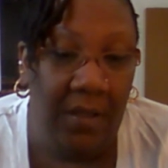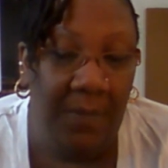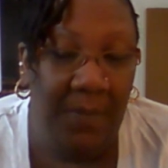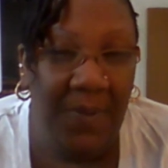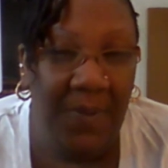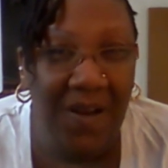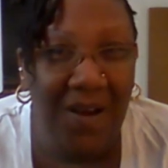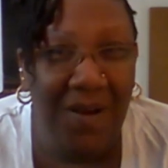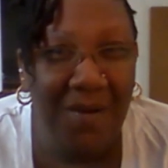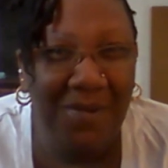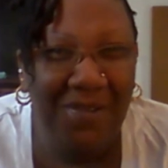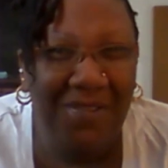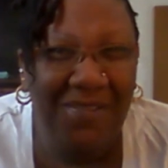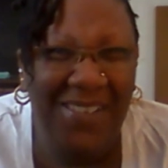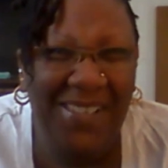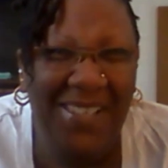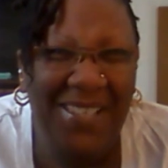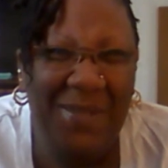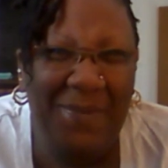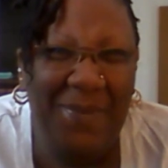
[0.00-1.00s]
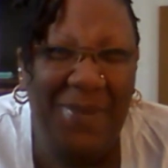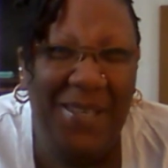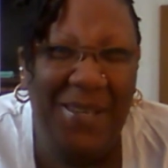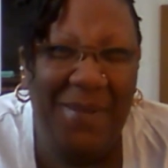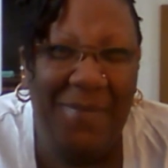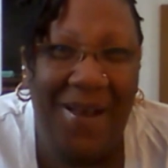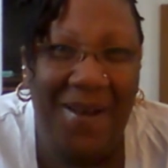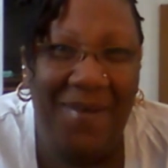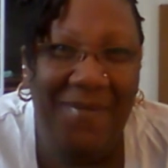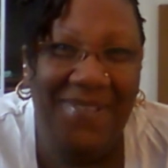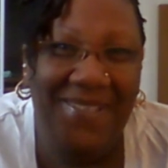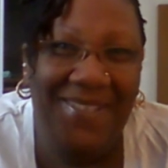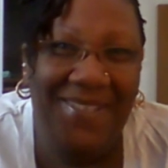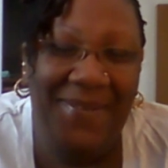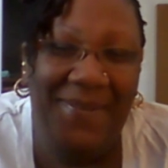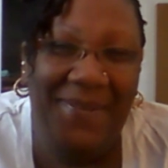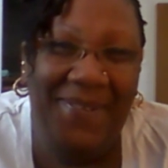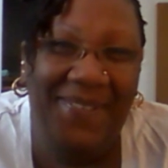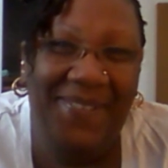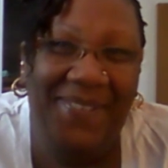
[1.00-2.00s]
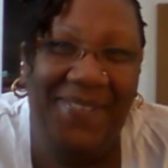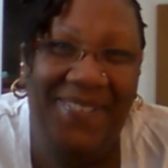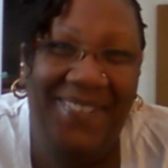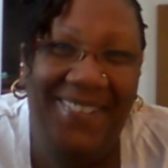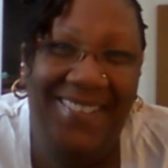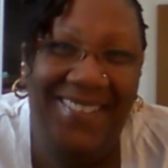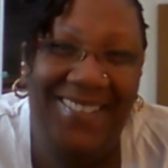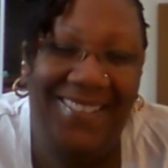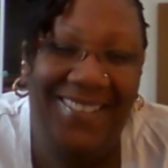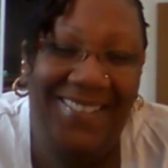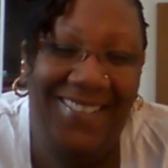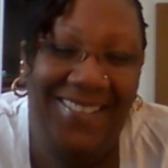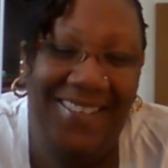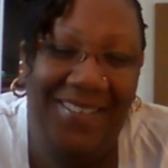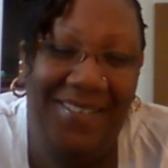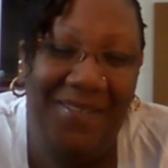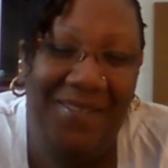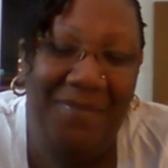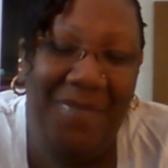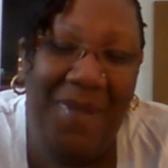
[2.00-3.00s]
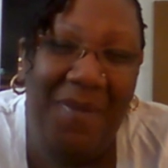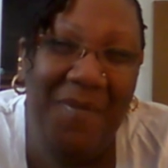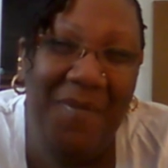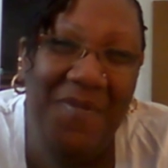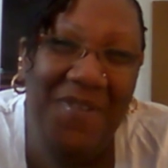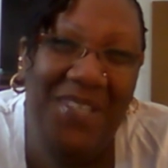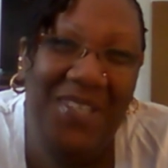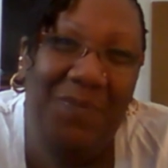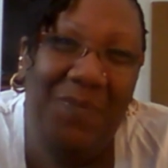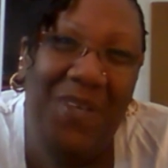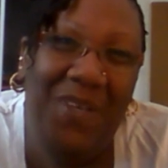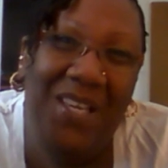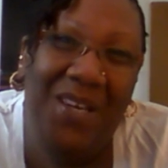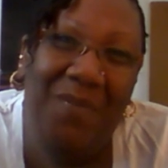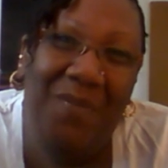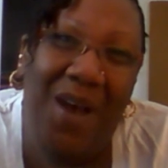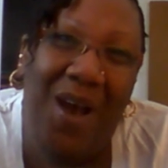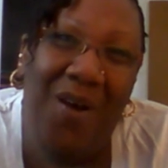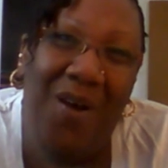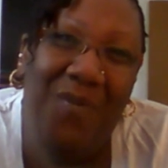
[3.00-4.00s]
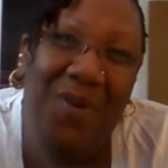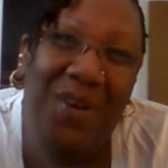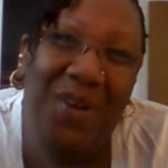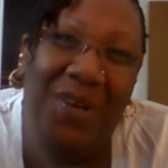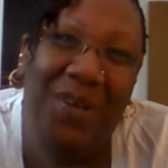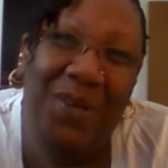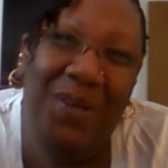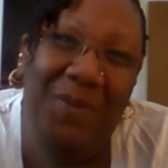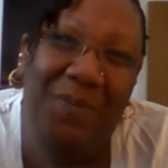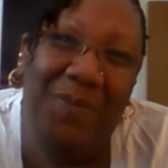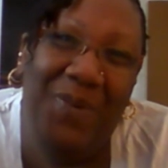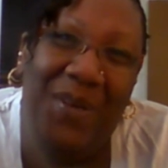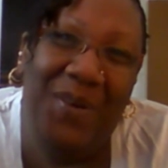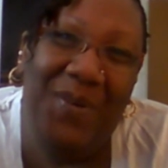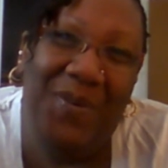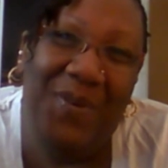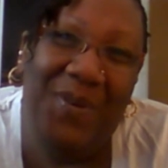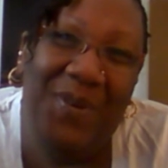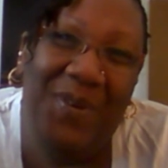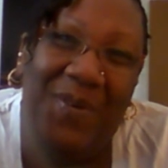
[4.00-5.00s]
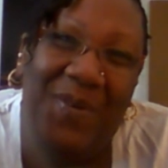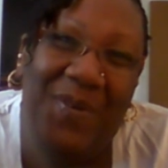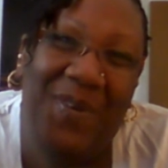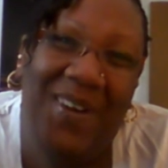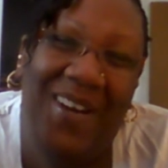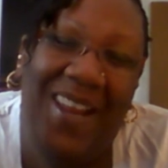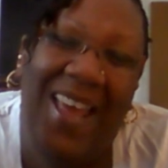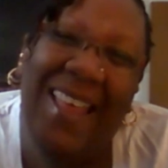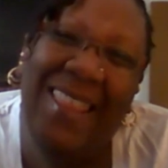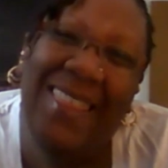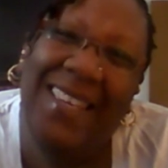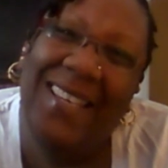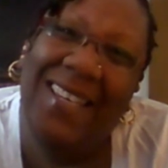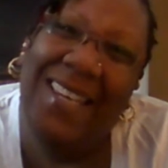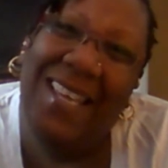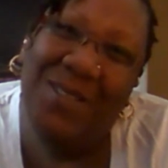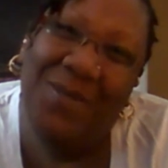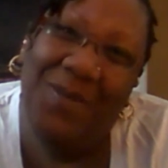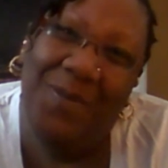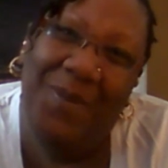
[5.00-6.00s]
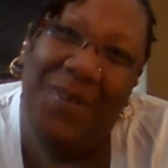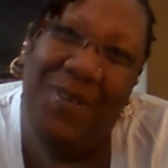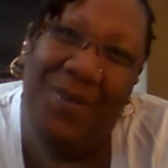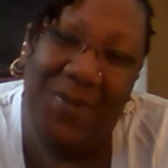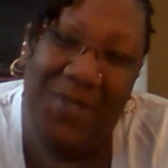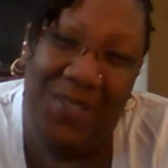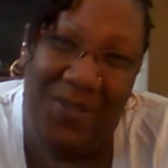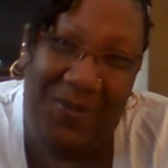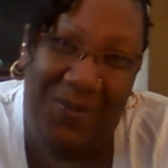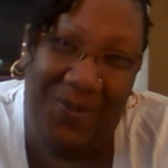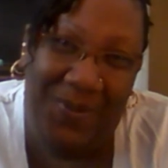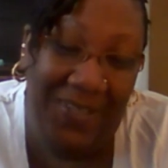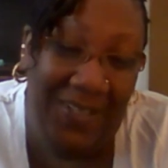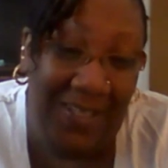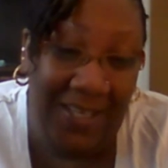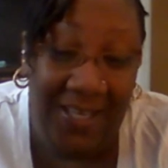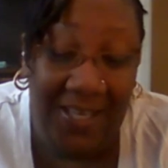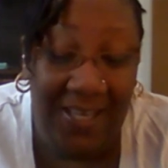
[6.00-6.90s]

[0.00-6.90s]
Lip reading: But are we really speaking about what's going on? Maybe we're speaking about what could be going on. I think that's what we're going to be doing.